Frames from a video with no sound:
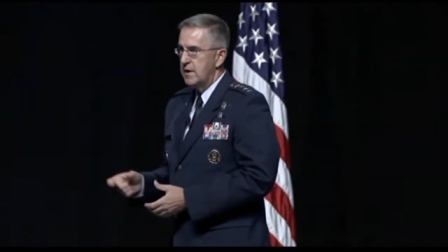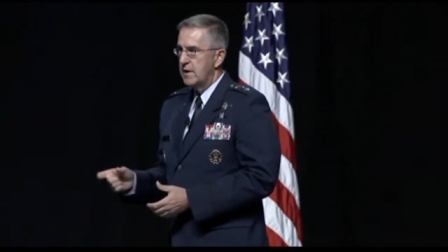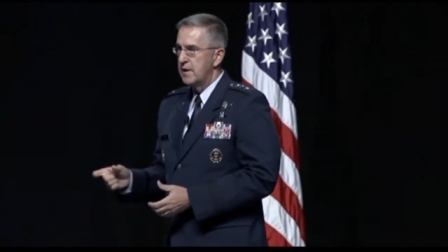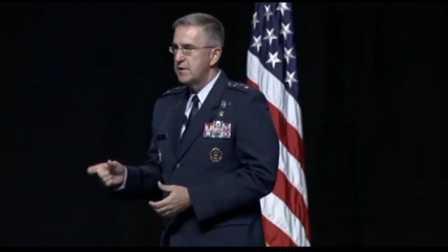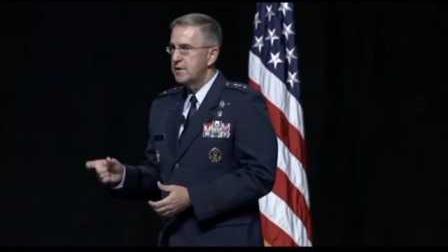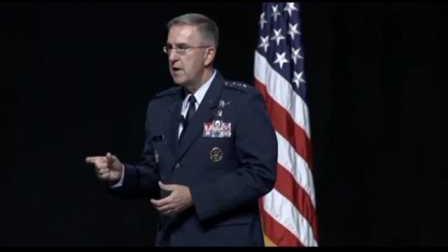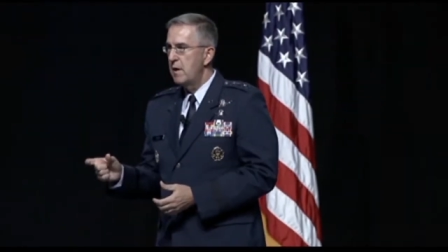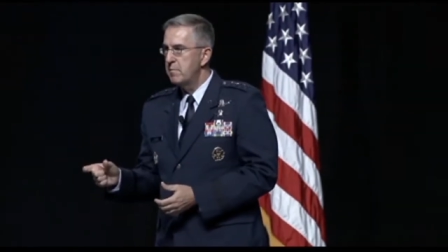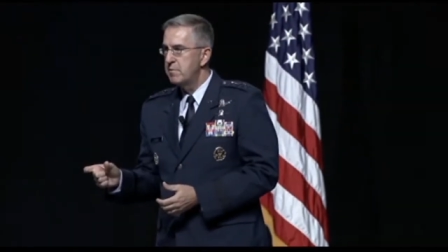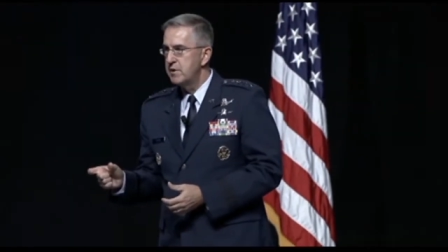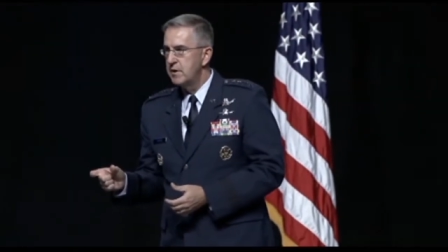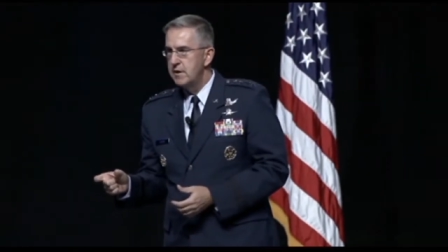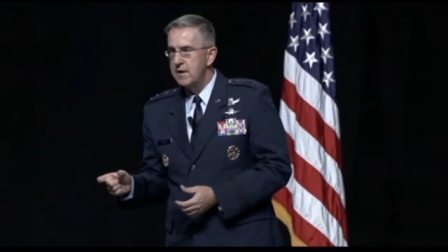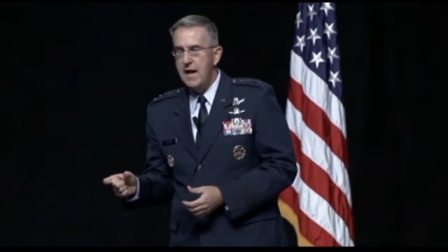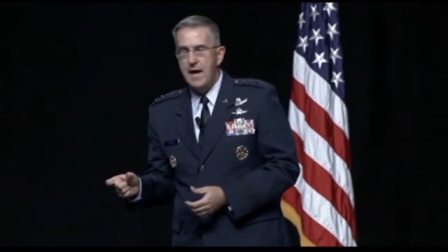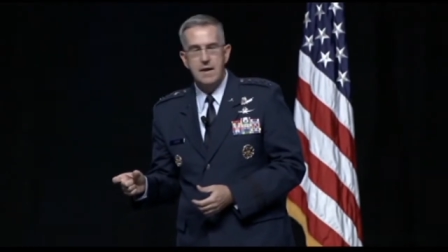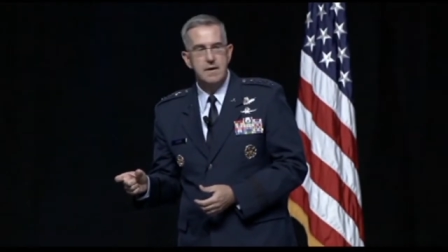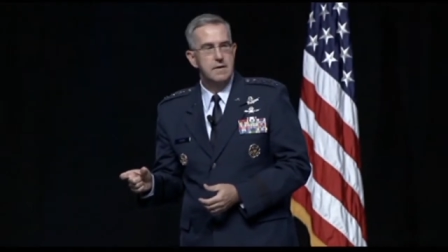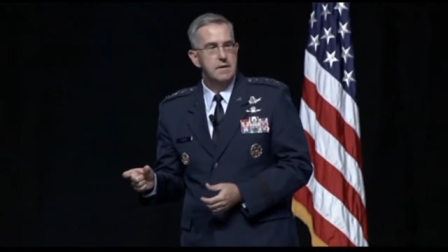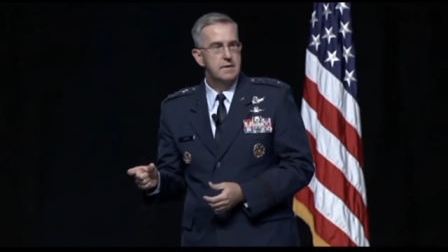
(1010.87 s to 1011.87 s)
was an
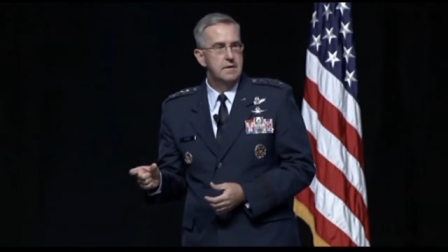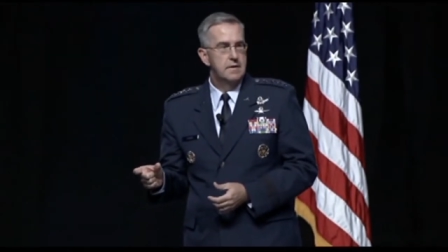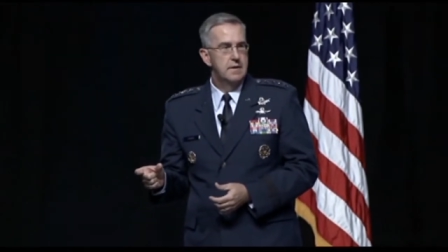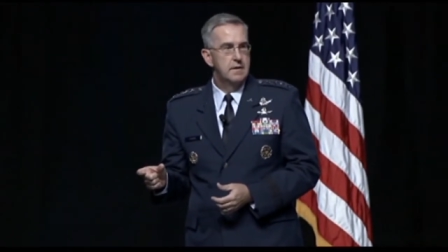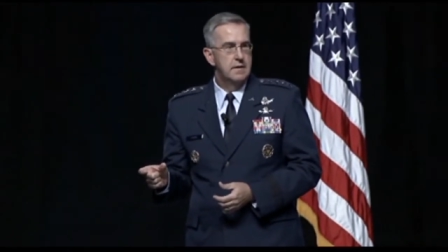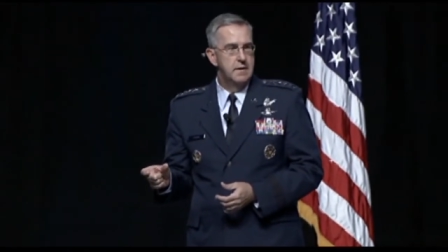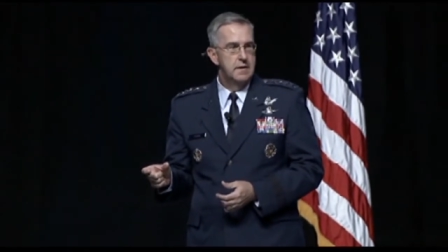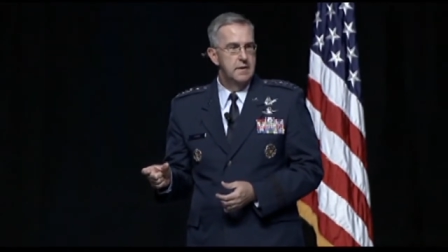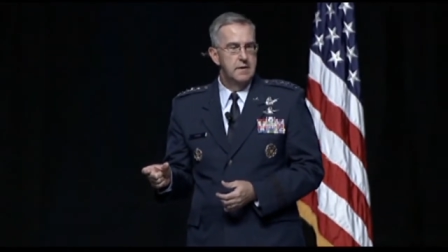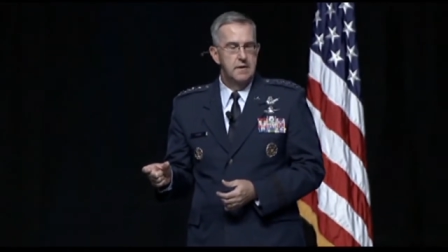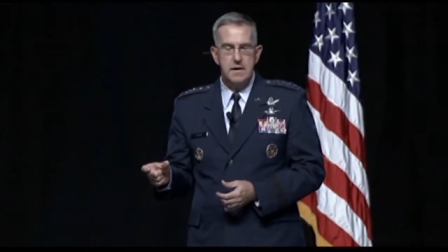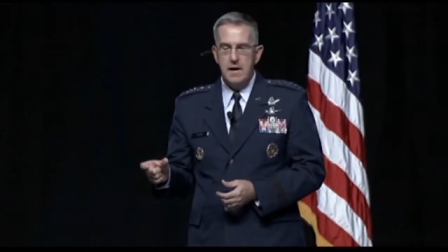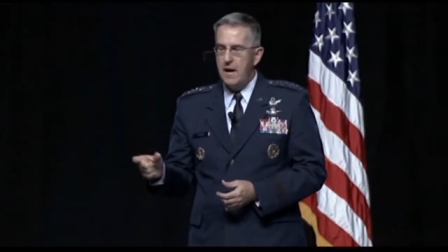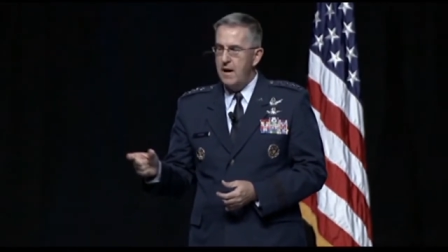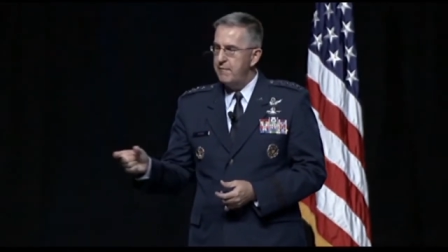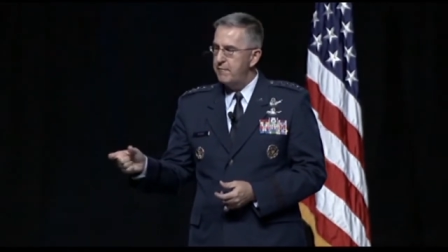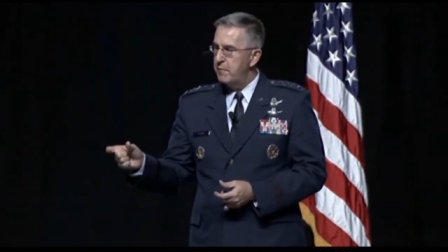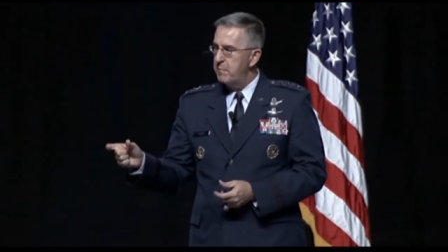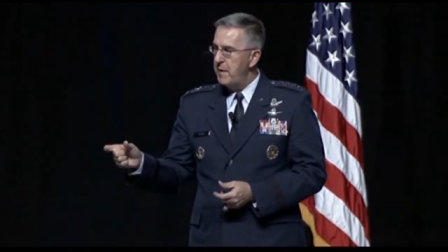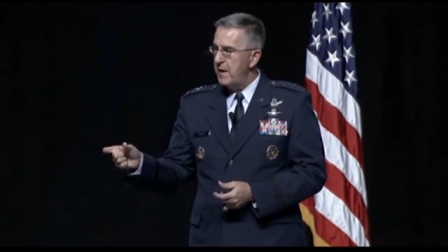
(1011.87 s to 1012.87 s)
assumption that
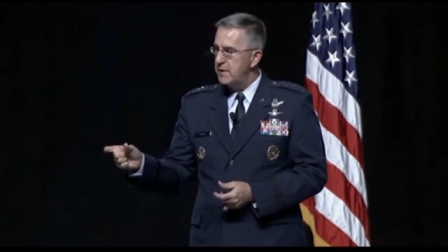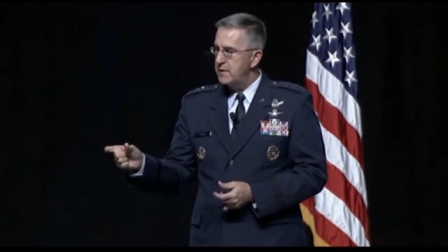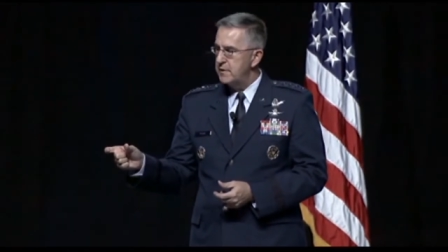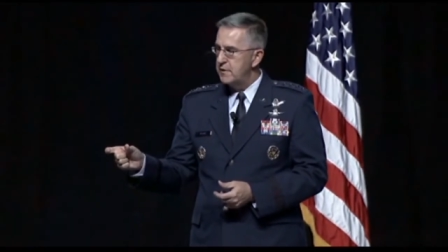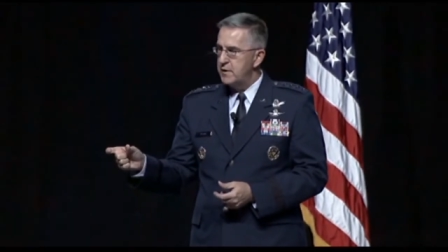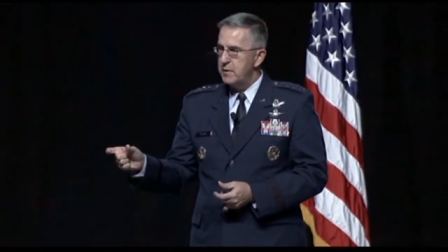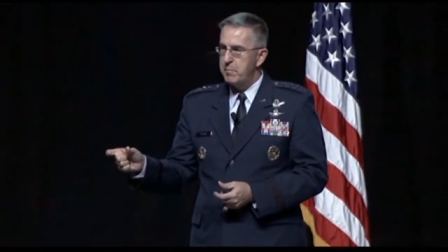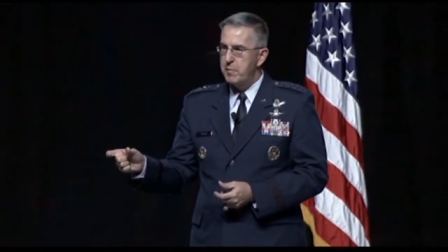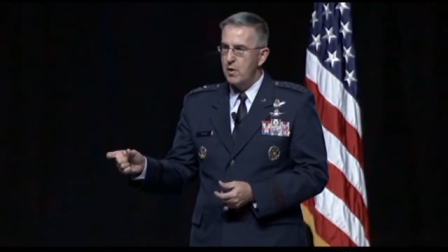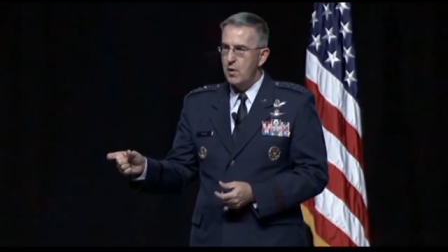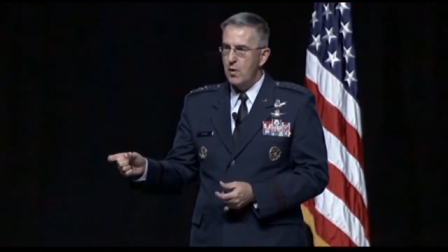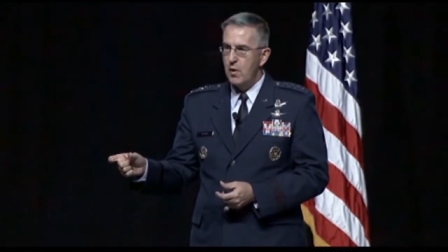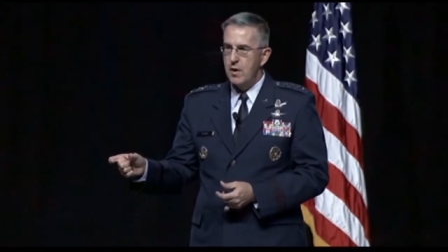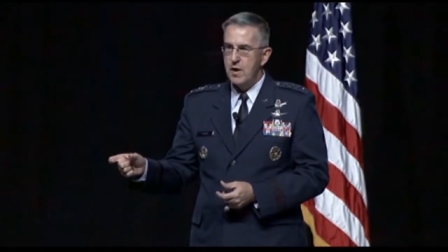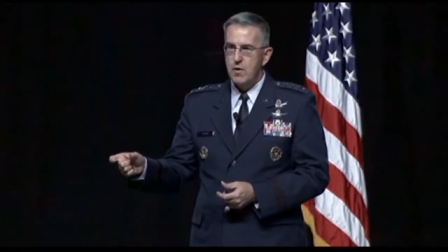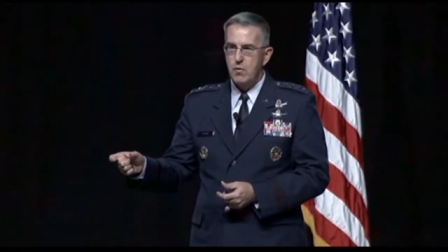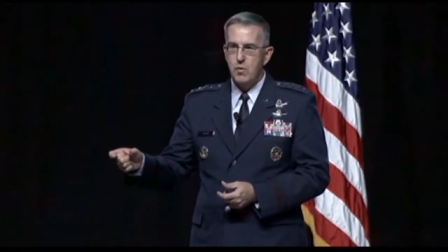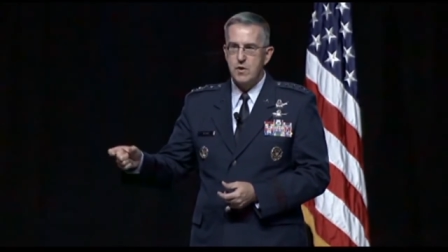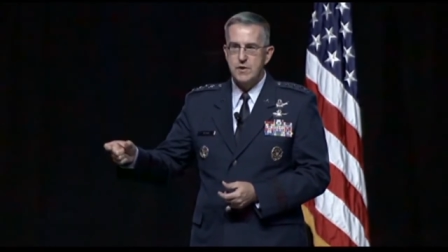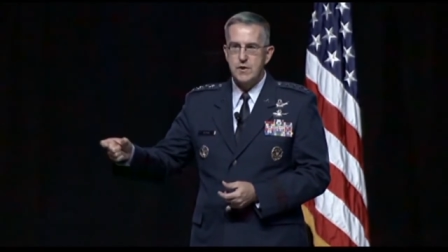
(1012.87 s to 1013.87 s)
information
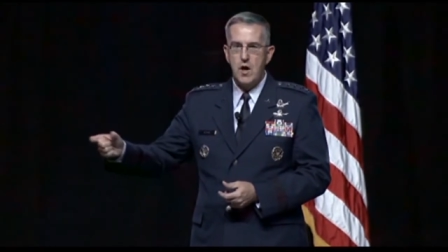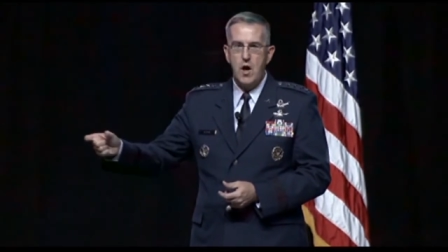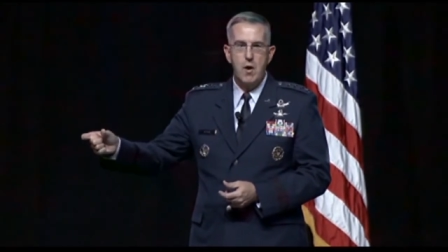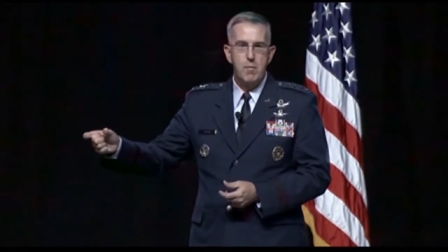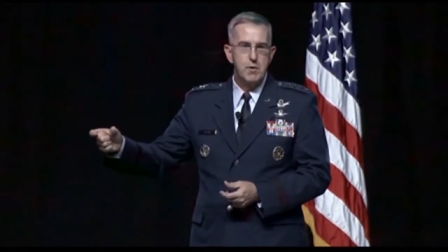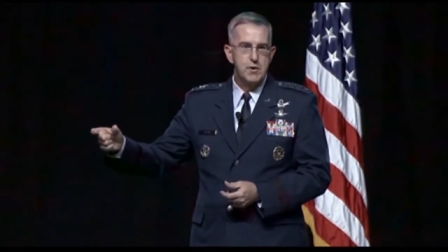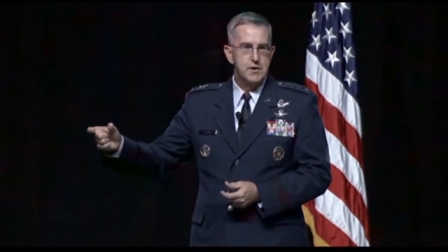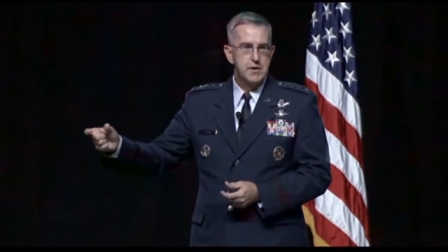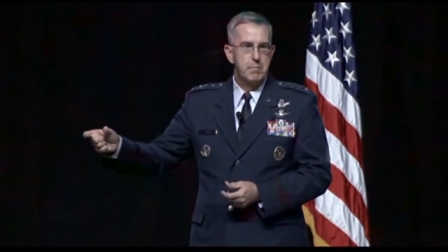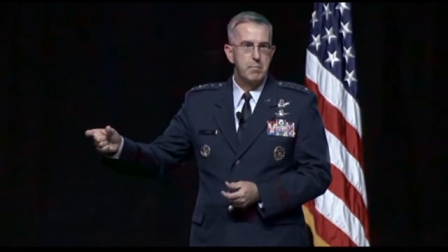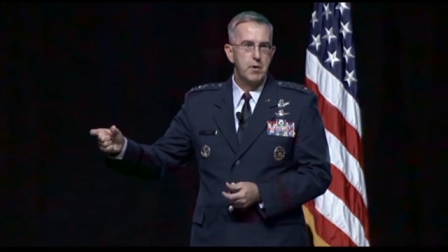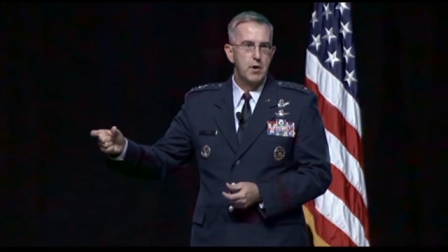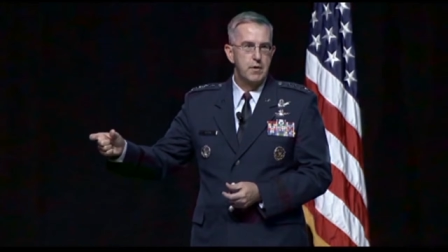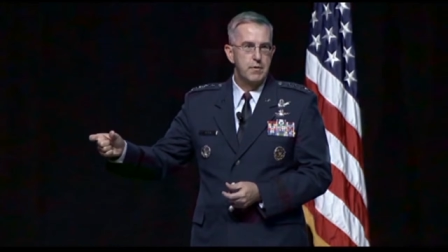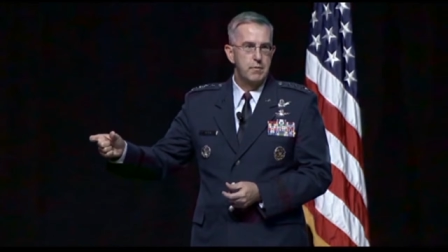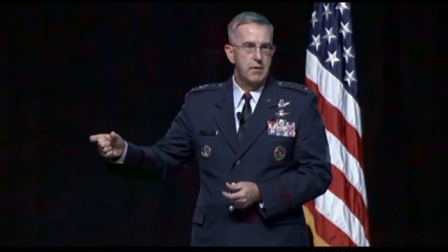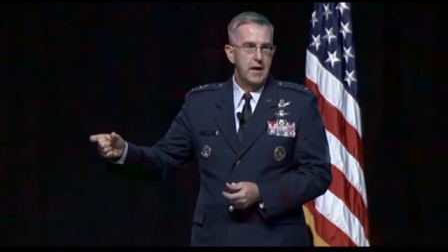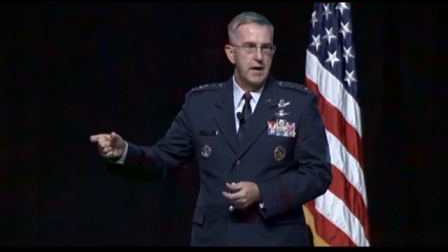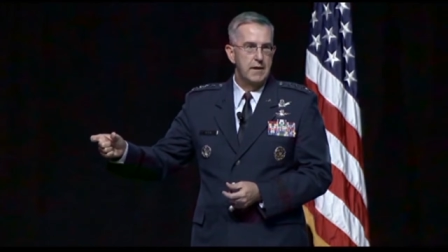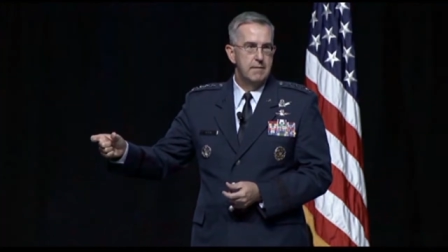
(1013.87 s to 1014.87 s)
superiority was almost
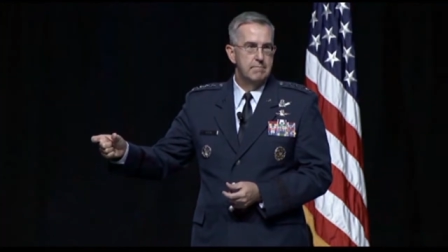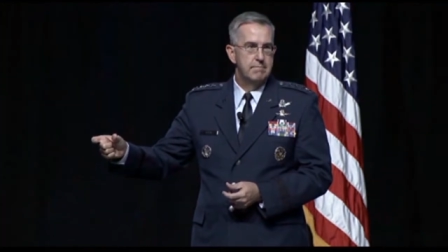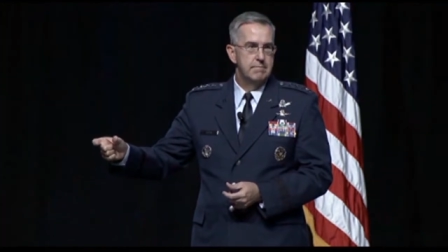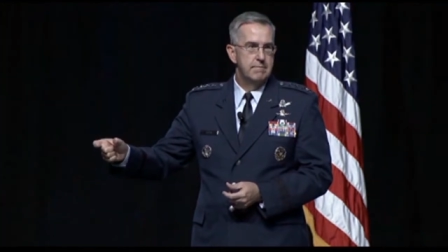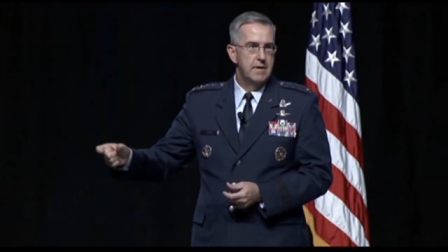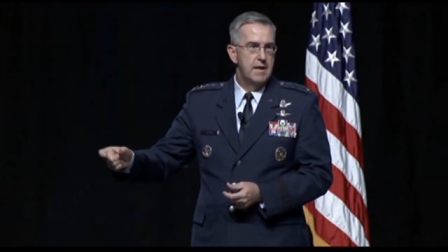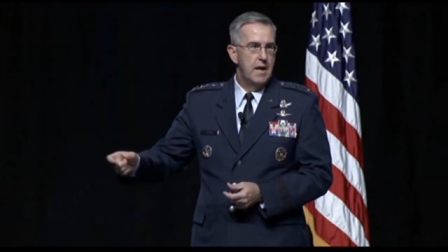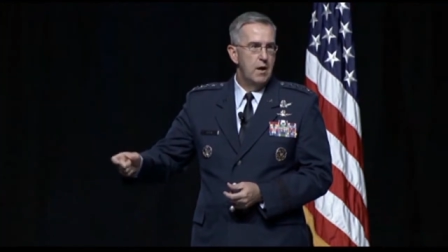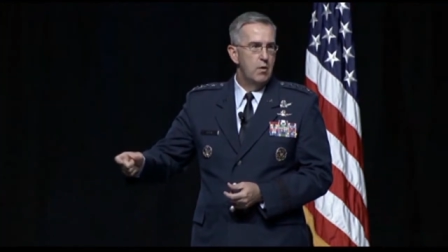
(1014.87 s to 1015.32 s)
a birthright.